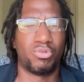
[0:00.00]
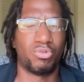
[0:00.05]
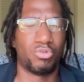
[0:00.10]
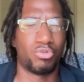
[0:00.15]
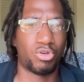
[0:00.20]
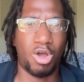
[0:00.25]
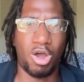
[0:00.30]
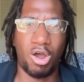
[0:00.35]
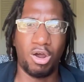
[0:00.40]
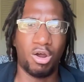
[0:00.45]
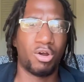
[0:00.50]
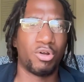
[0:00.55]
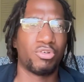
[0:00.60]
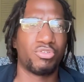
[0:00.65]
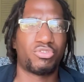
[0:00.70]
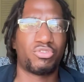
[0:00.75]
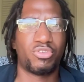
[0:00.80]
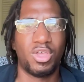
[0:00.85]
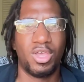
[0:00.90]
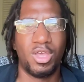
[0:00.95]

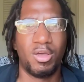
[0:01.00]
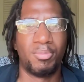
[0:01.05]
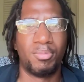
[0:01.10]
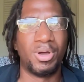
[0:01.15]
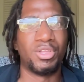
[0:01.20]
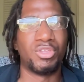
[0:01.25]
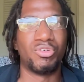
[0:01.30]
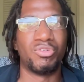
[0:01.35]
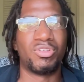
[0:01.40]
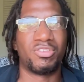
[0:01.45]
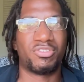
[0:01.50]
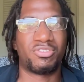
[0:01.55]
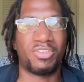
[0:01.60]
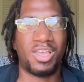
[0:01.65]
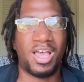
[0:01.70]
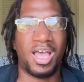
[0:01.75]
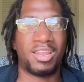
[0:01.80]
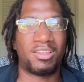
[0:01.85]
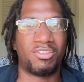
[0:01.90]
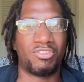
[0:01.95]
cars, but you decide